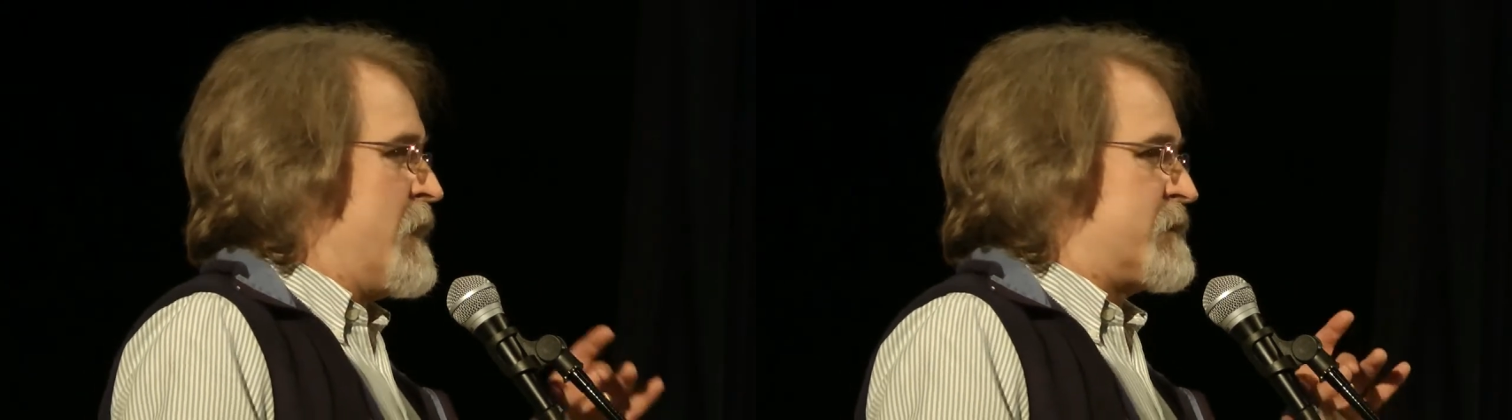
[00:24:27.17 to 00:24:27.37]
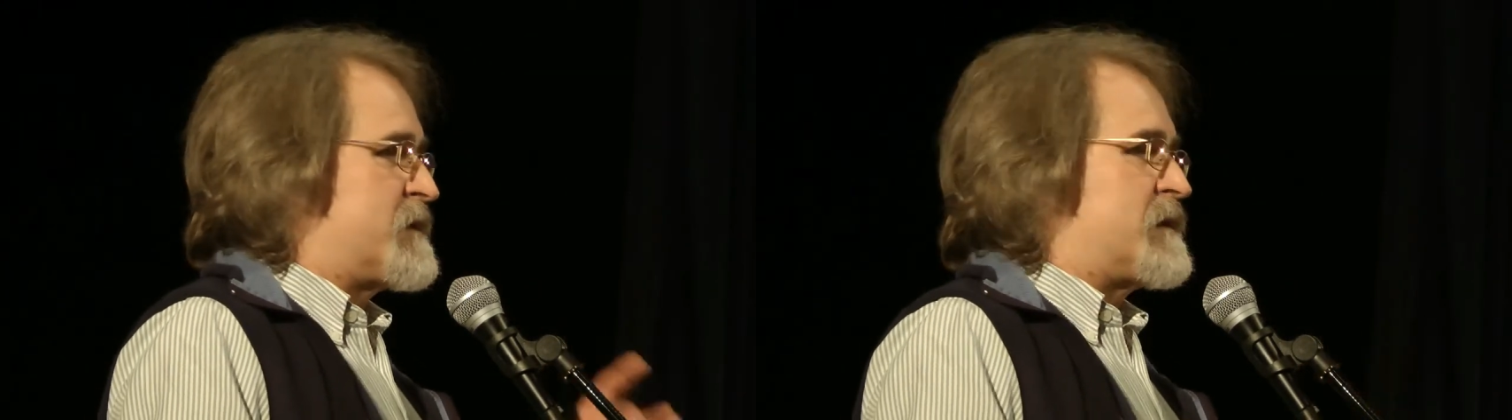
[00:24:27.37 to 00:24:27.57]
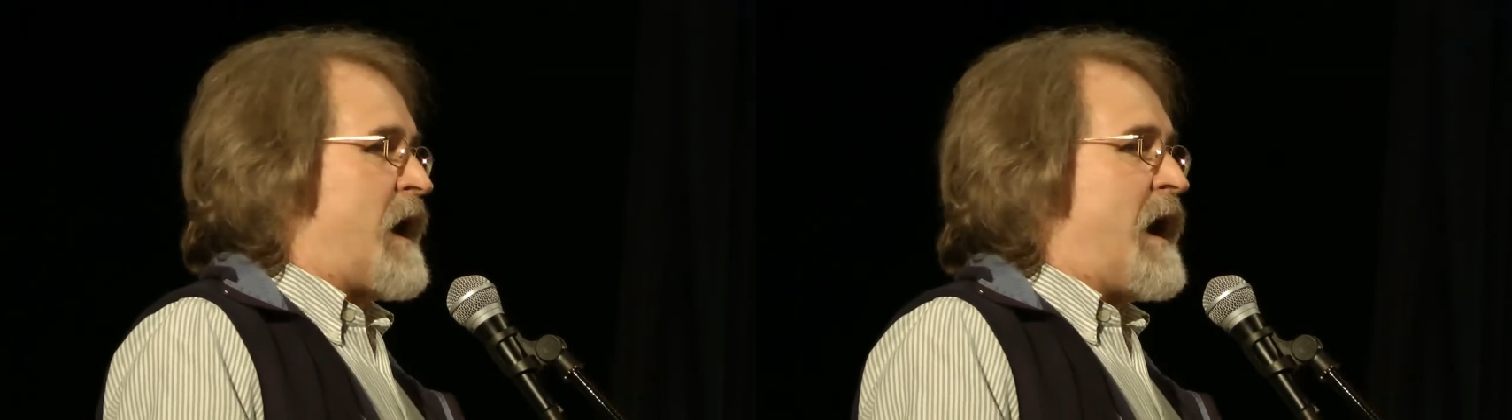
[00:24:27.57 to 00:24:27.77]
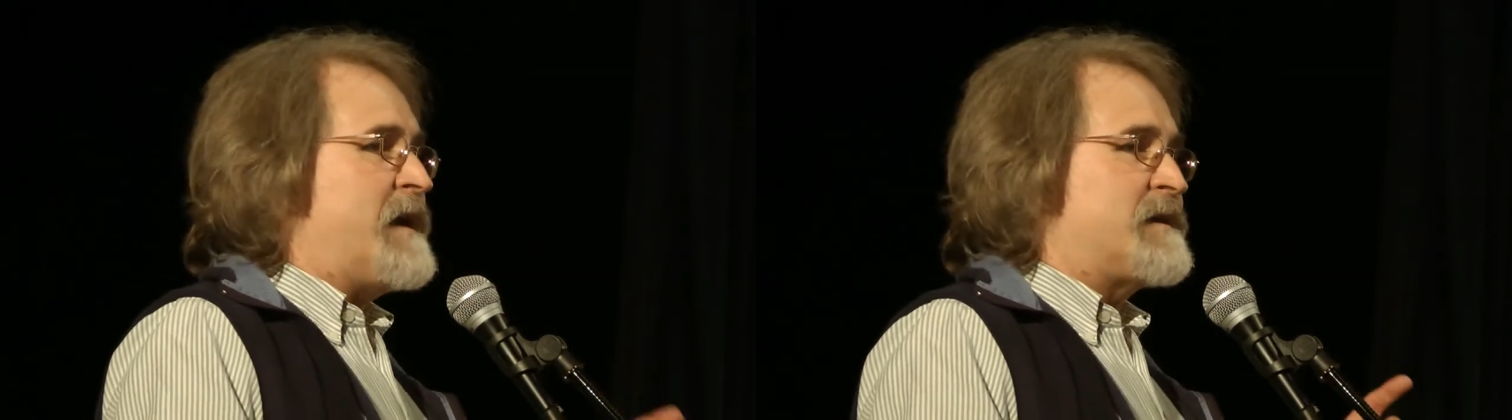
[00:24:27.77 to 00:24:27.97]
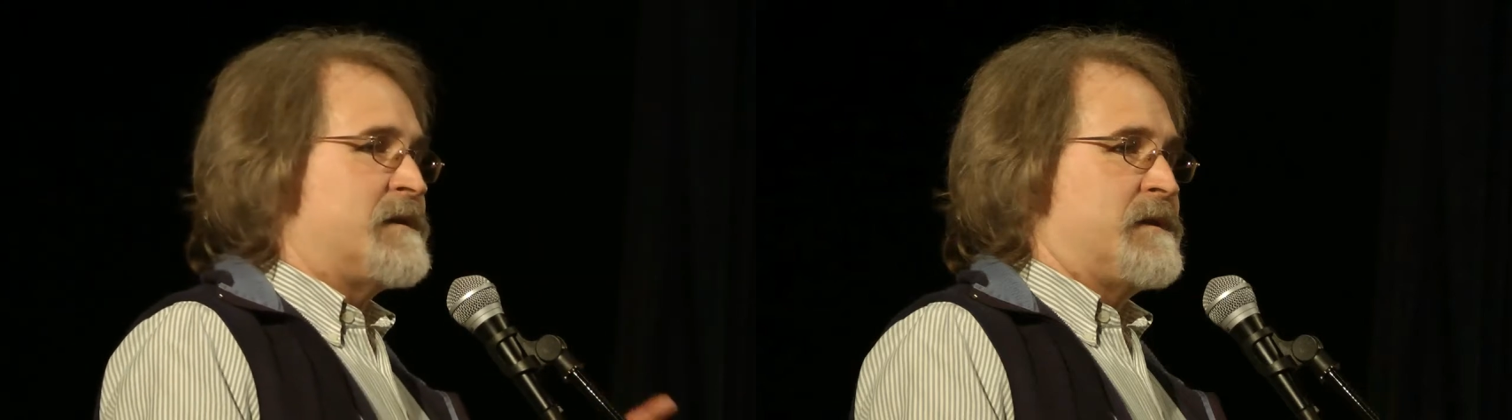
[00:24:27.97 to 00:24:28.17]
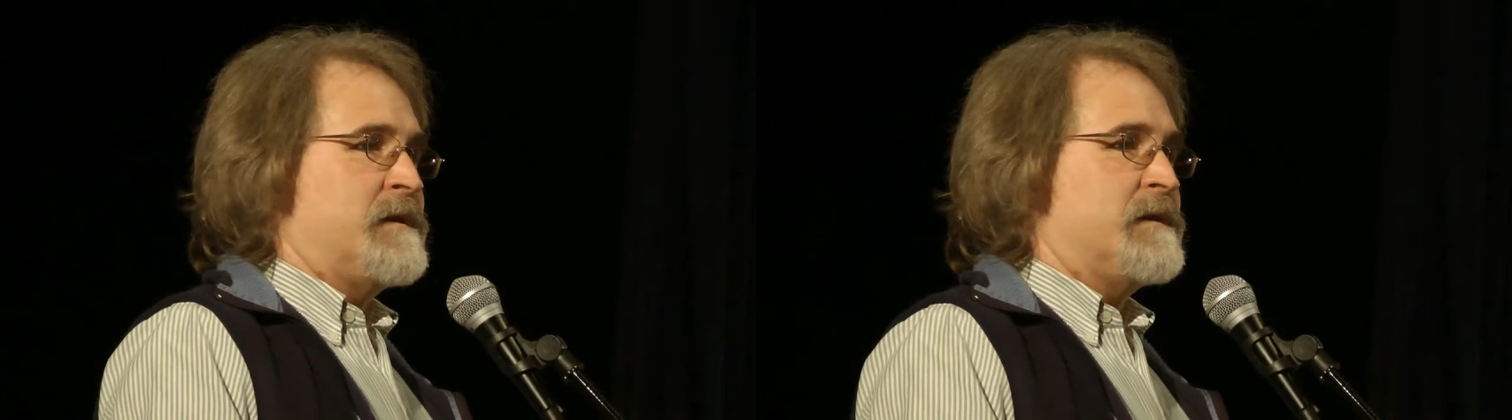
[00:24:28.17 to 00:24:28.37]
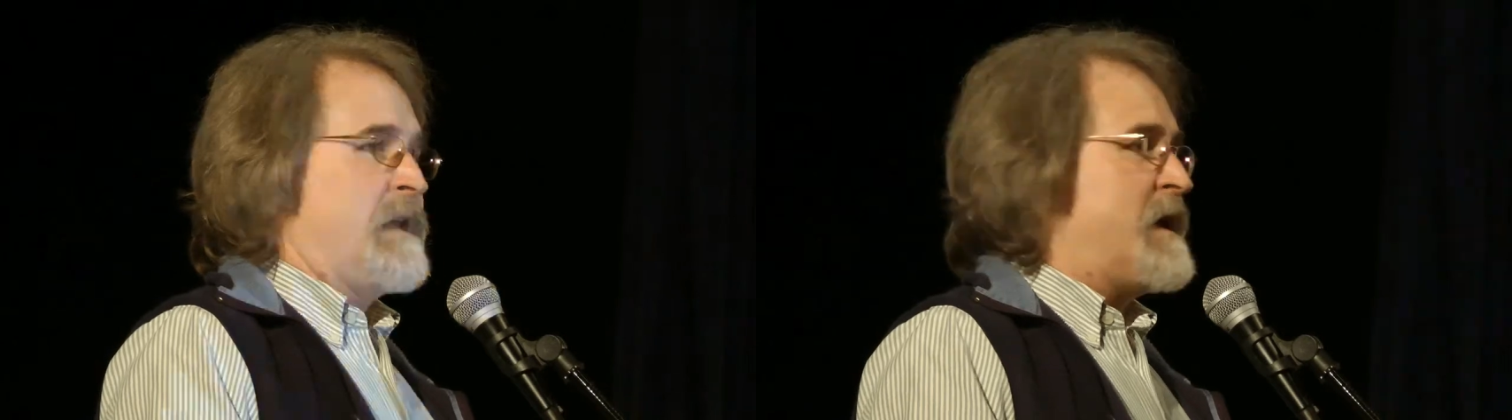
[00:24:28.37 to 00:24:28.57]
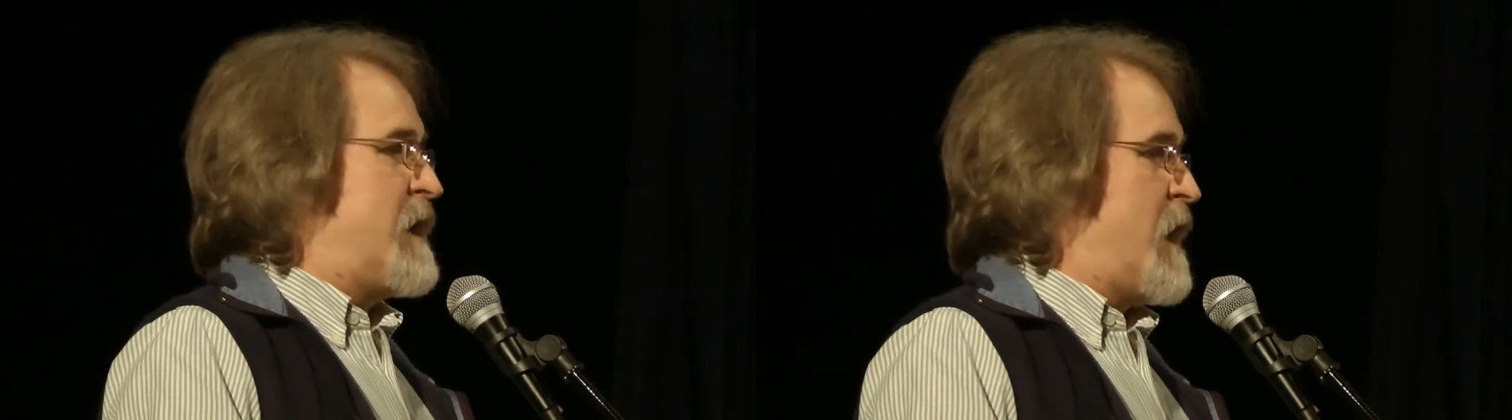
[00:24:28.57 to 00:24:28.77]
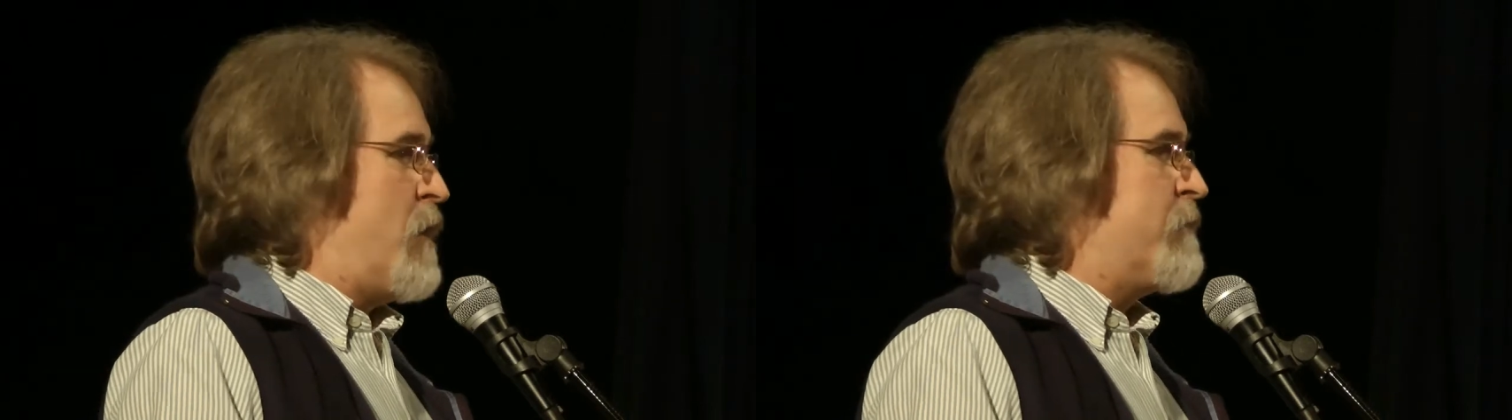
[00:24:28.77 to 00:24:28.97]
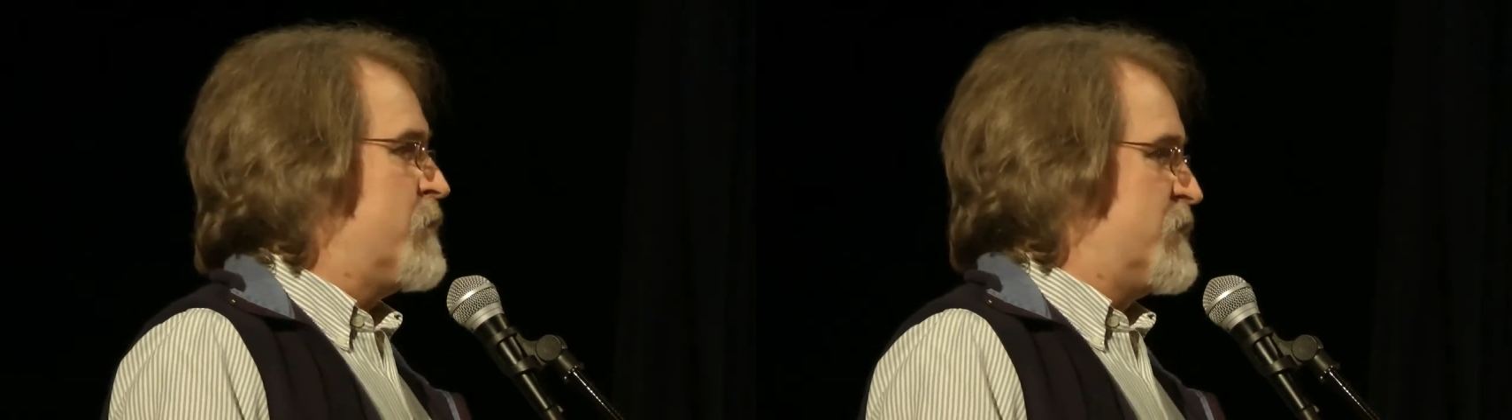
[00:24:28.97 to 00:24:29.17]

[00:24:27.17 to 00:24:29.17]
Societies that didn't take care of their